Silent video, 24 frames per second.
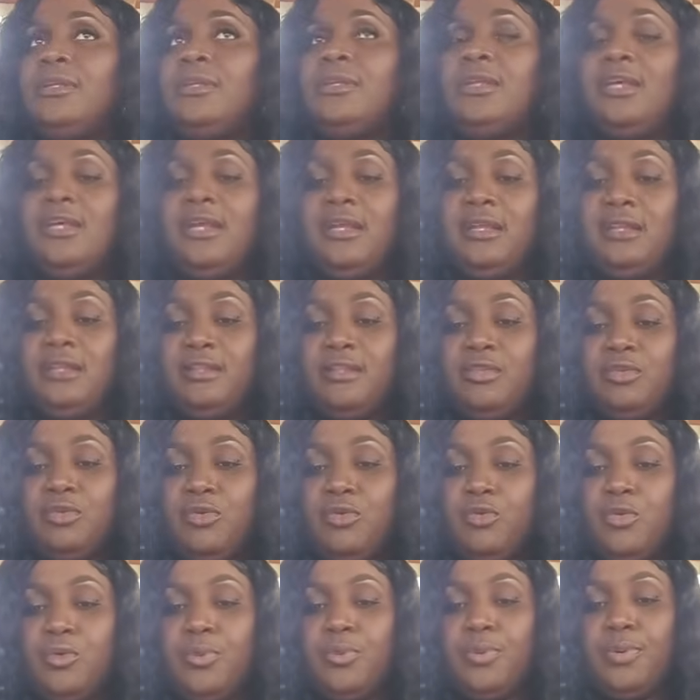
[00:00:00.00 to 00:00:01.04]
Yeah, the
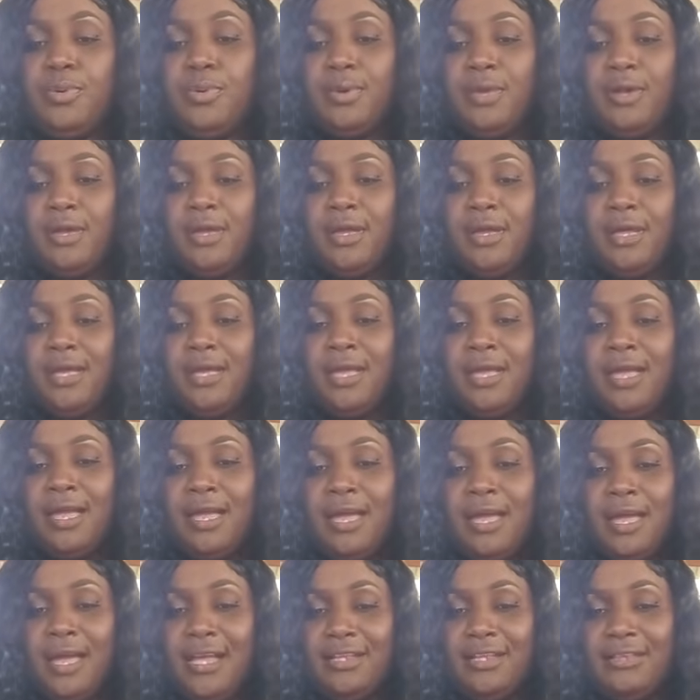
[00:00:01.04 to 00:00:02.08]
soul.
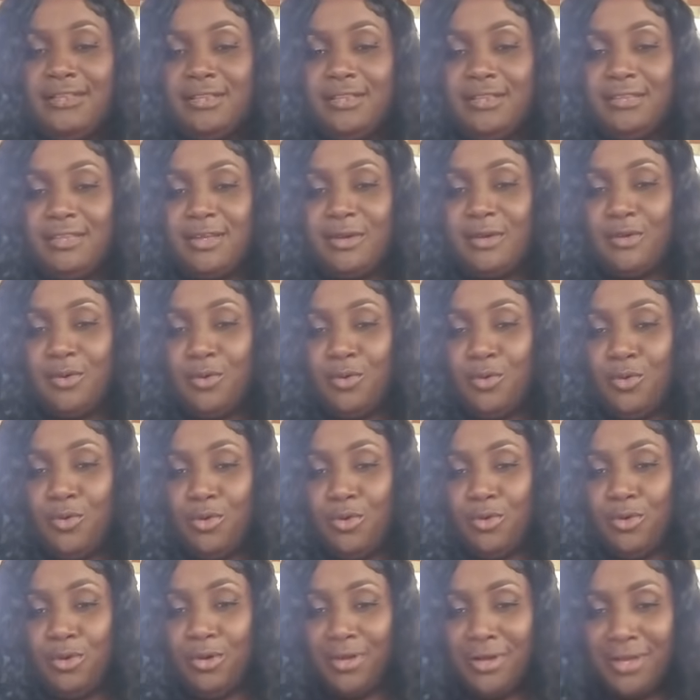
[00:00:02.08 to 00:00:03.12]
And he said,
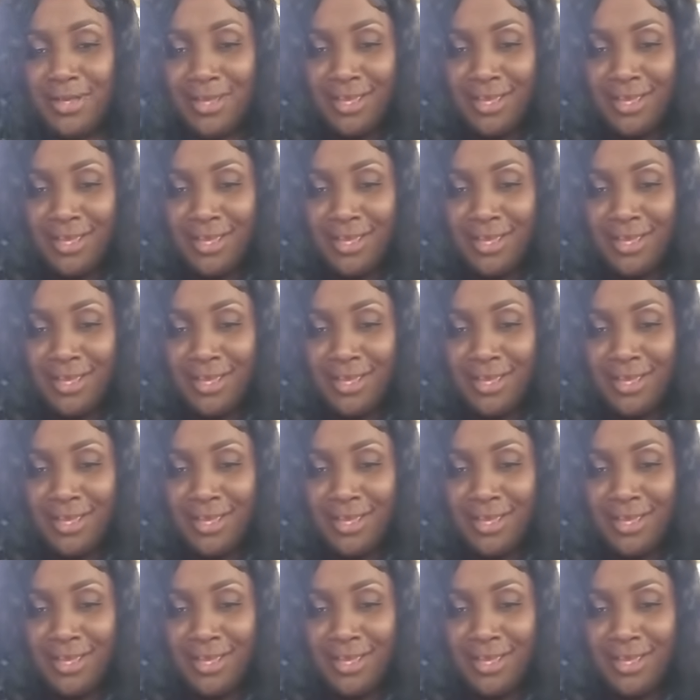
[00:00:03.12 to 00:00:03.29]
oh,